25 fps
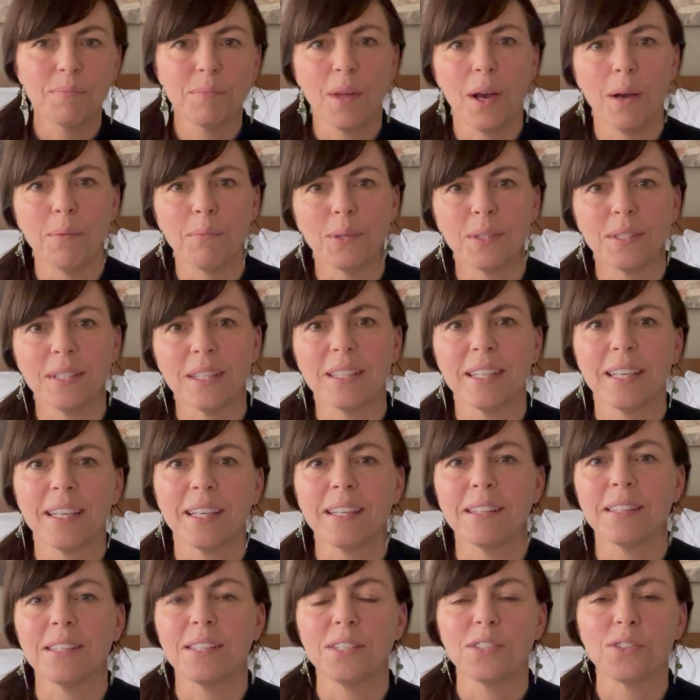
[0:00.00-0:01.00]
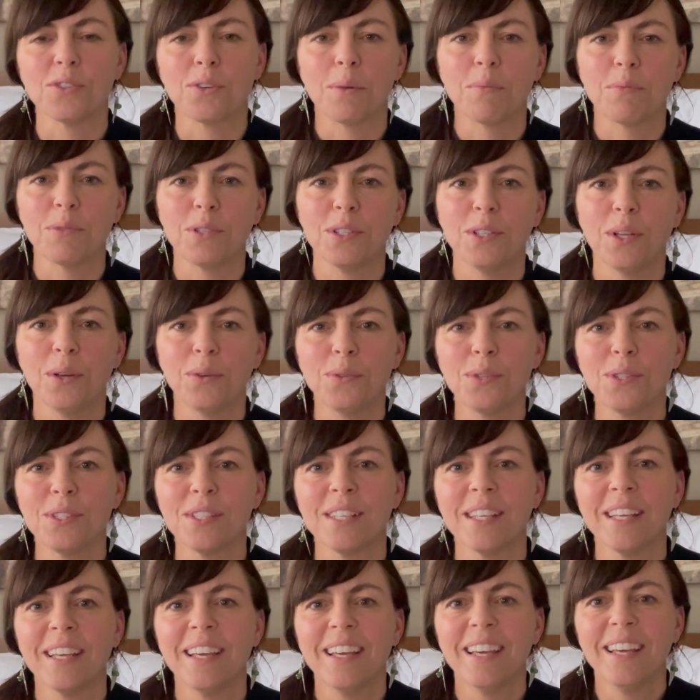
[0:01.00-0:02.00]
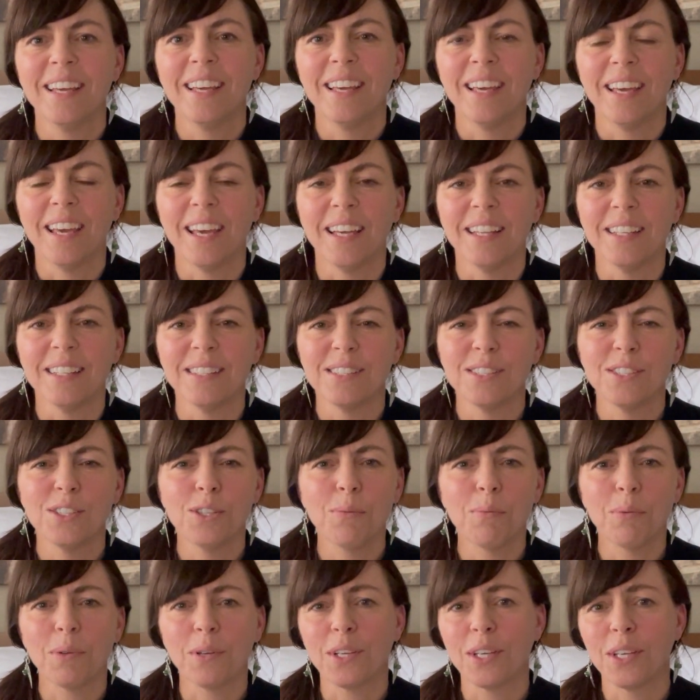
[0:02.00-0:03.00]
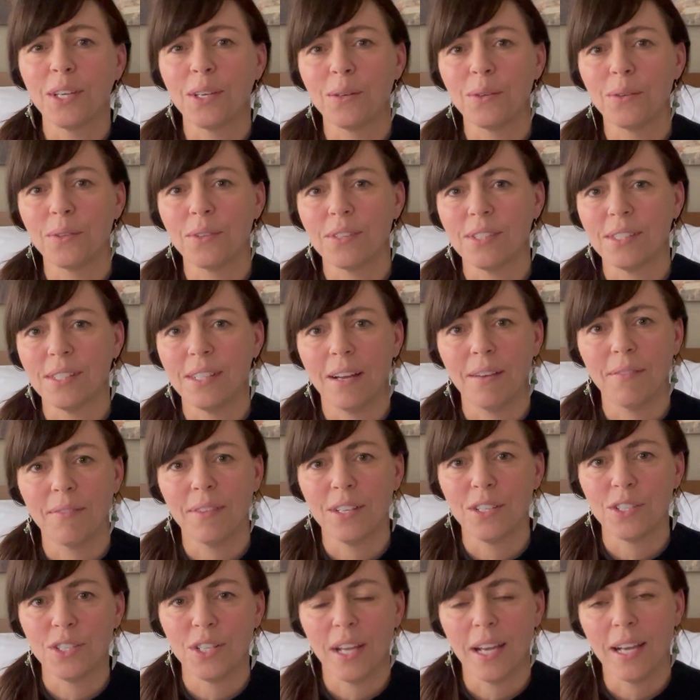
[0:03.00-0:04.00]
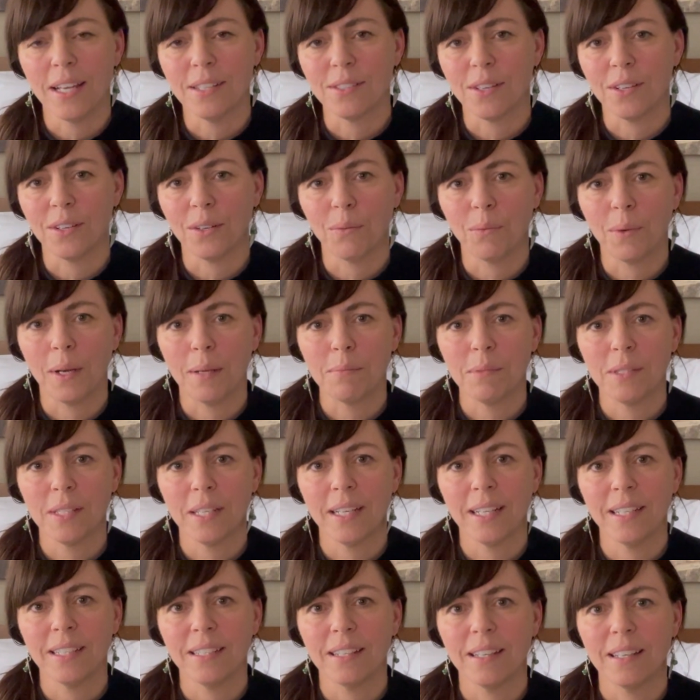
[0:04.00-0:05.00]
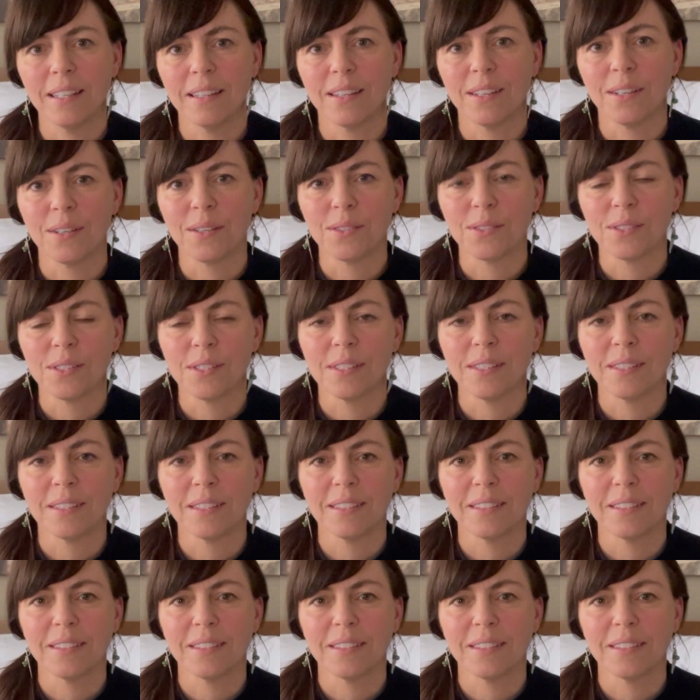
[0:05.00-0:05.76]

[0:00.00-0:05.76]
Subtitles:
I'll put the link in the description notes. And super cute stuff that she has on her website. There's